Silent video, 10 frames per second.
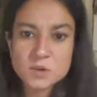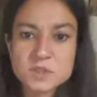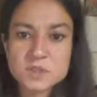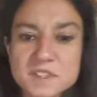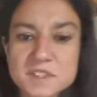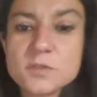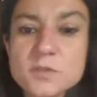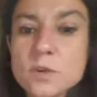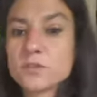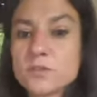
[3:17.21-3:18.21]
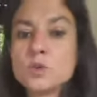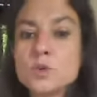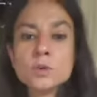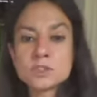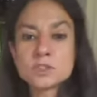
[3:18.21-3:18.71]
which is full of
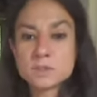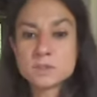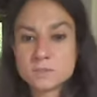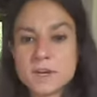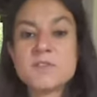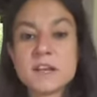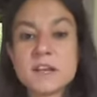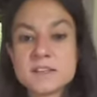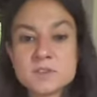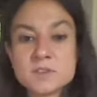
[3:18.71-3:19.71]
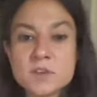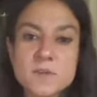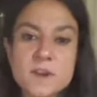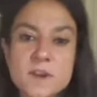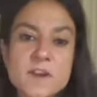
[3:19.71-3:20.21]
tools, very fancy, with
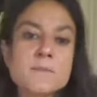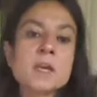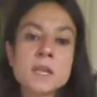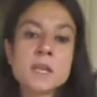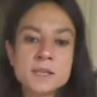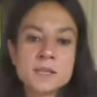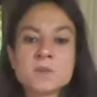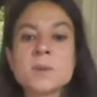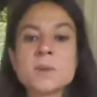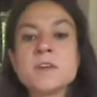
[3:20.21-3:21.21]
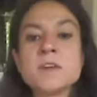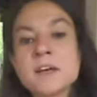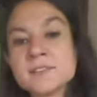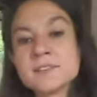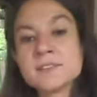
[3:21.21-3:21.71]
very big names, with very
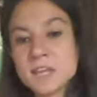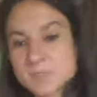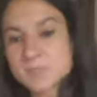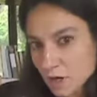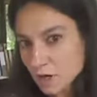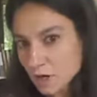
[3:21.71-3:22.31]
fancy names.